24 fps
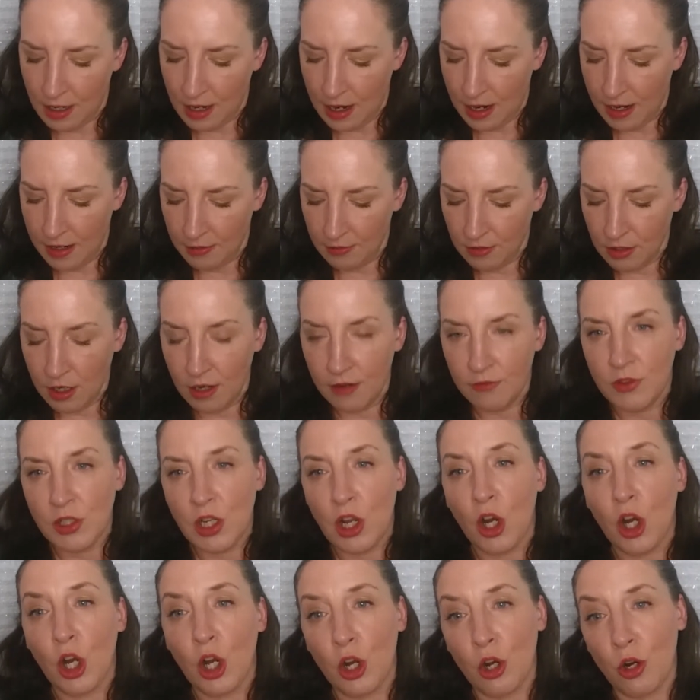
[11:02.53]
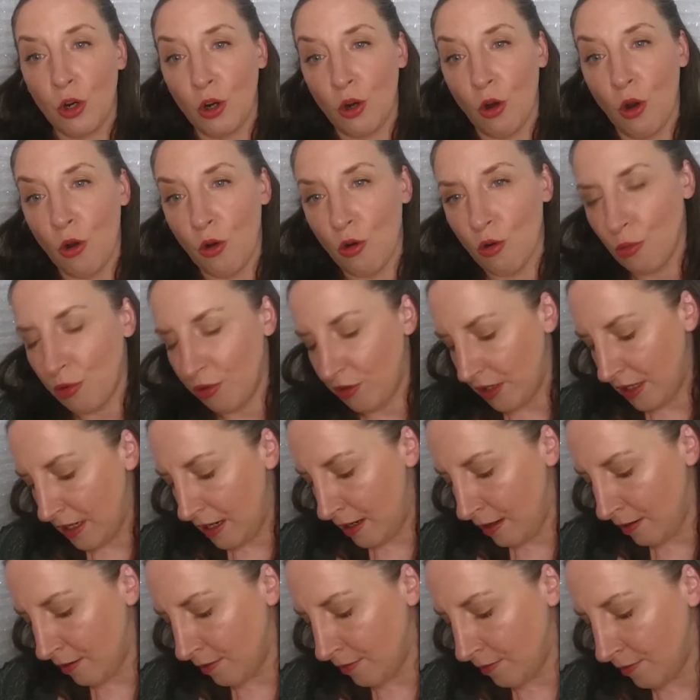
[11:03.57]
I loved her whole
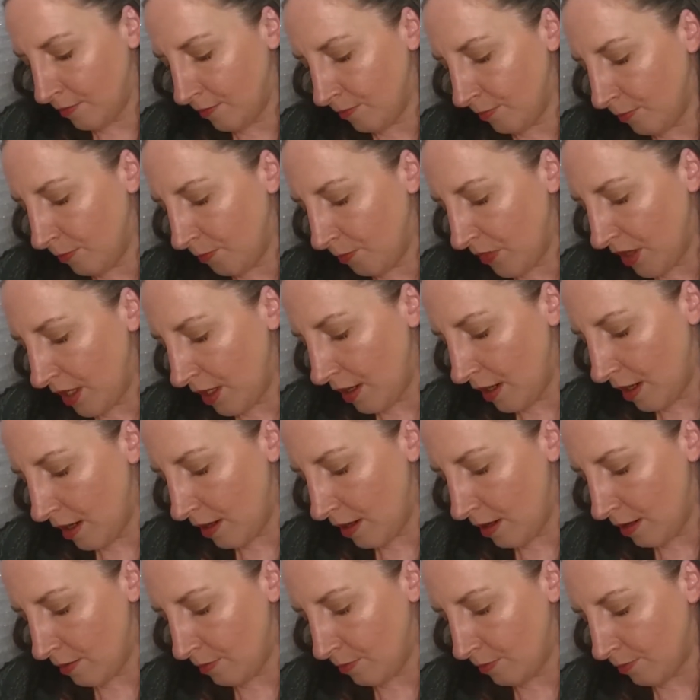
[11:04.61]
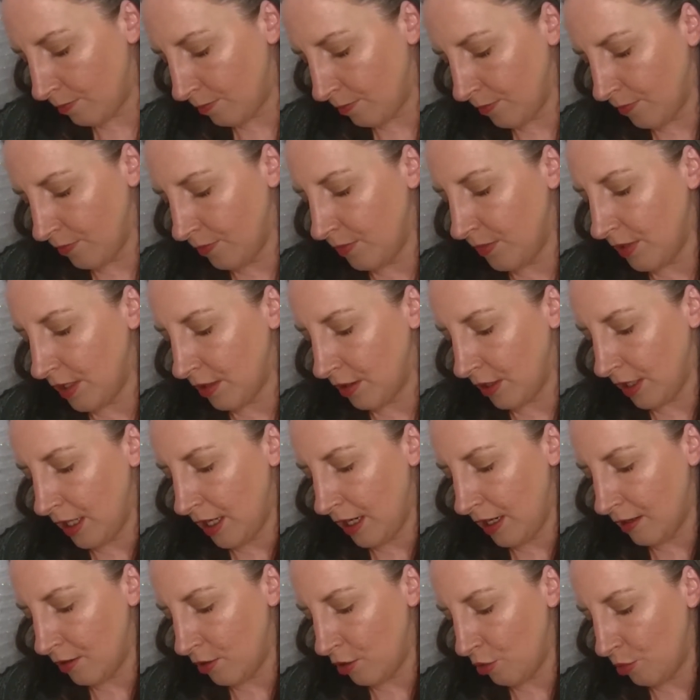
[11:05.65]
thing. Now I
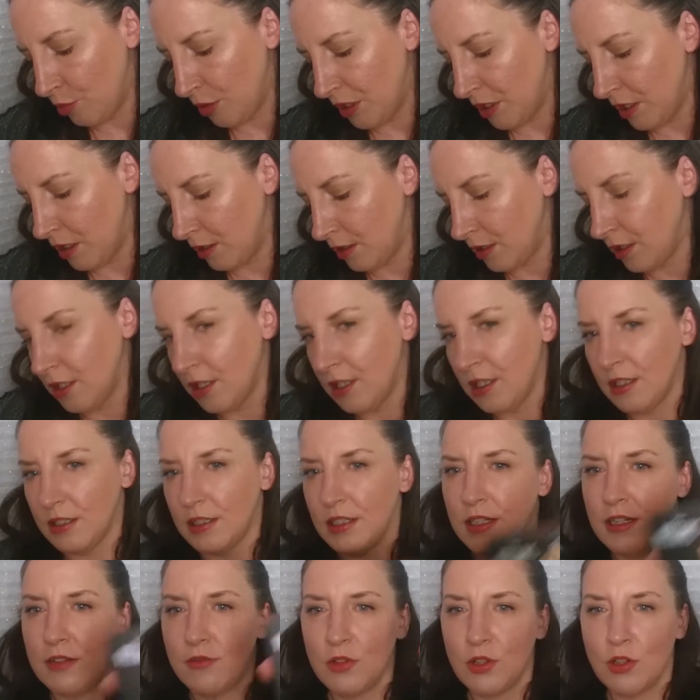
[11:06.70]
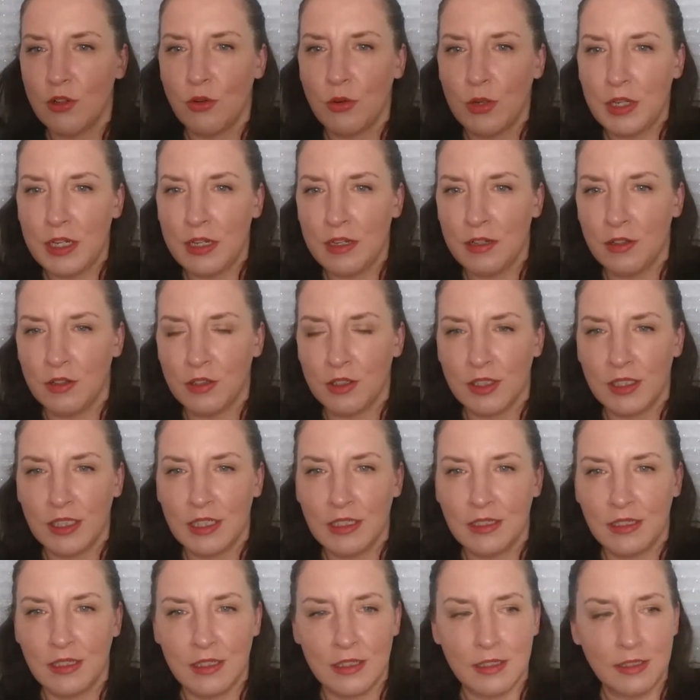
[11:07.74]
can't open it. The Evil Queen looks
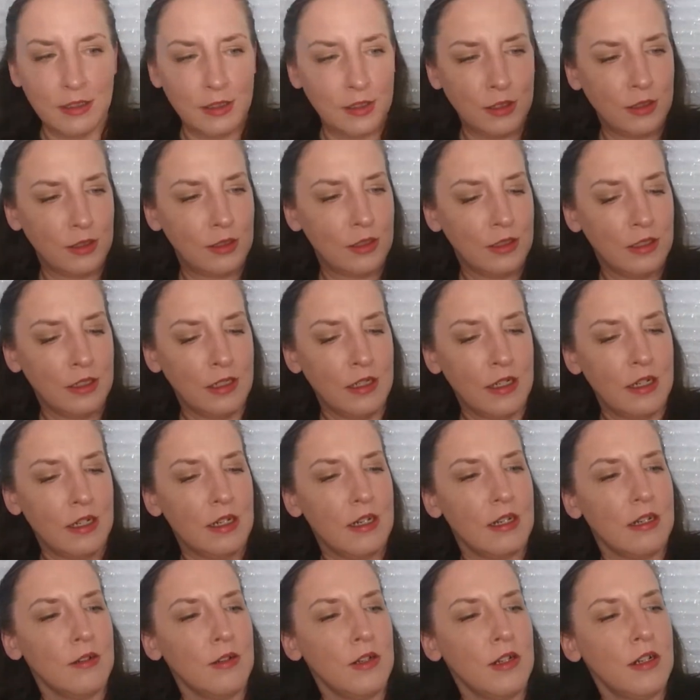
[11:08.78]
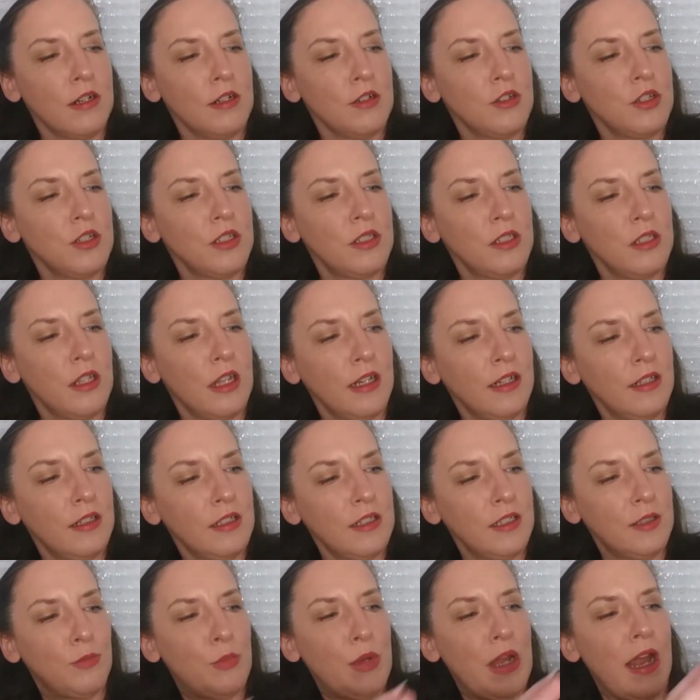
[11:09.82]
like this. I mean, I just like
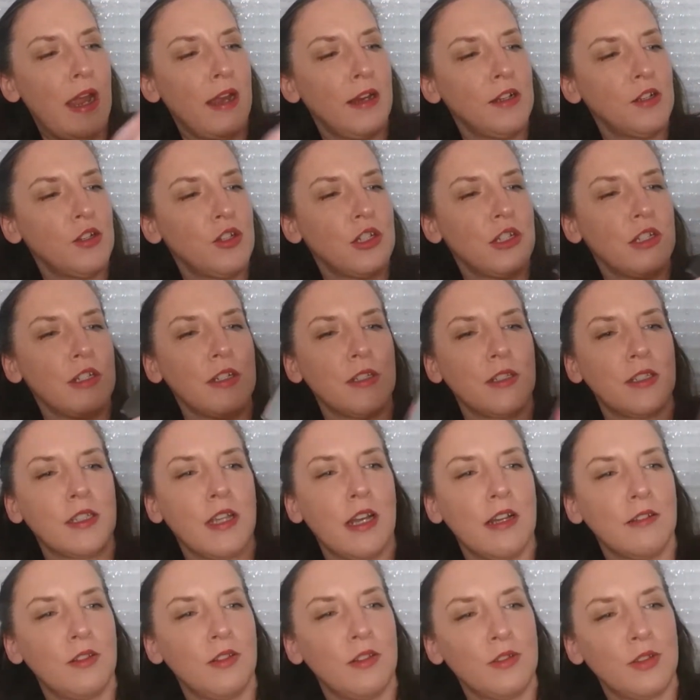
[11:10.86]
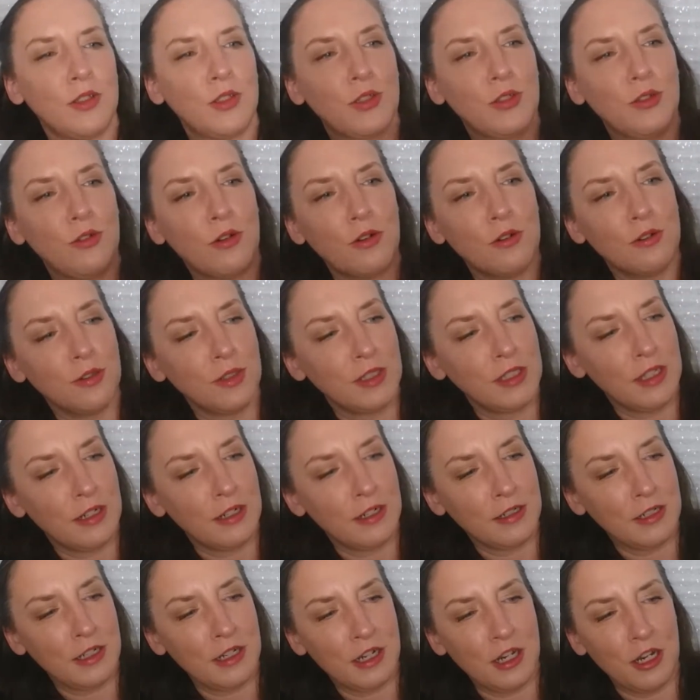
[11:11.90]
this packaging. It's got the skulls
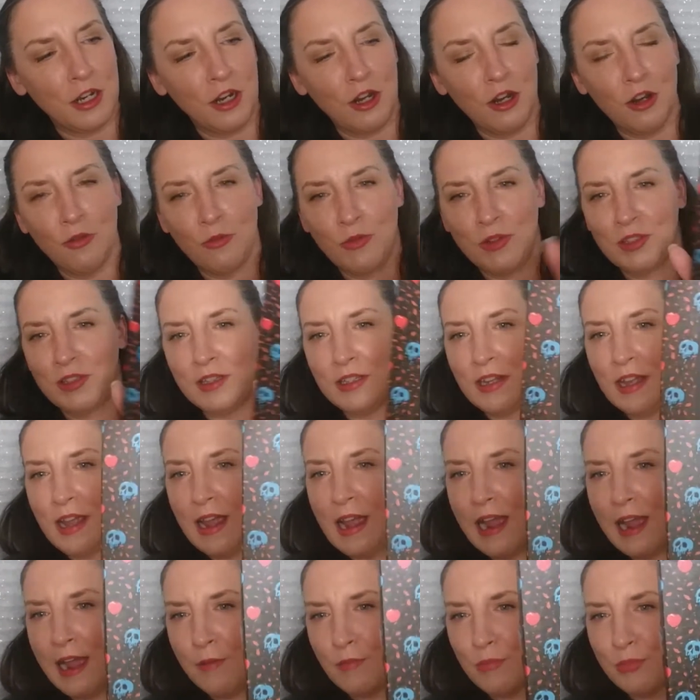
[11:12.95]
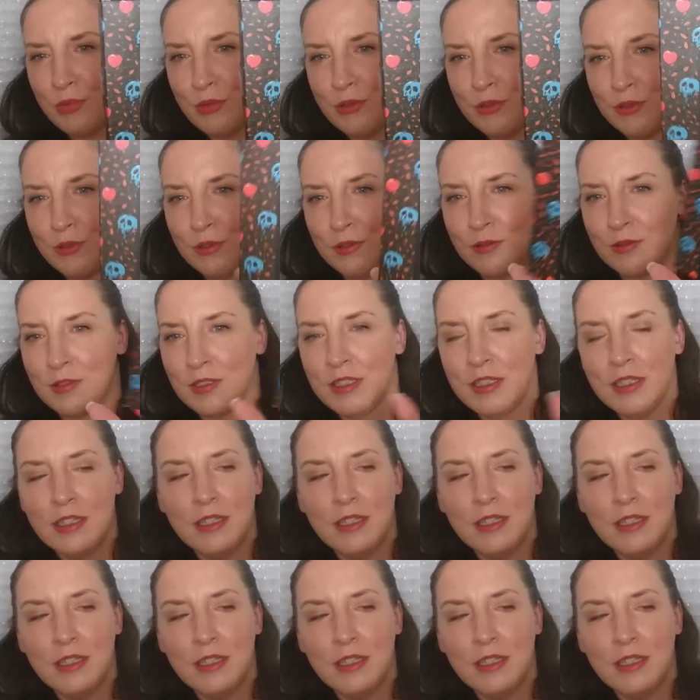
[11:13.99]
on here with the apple.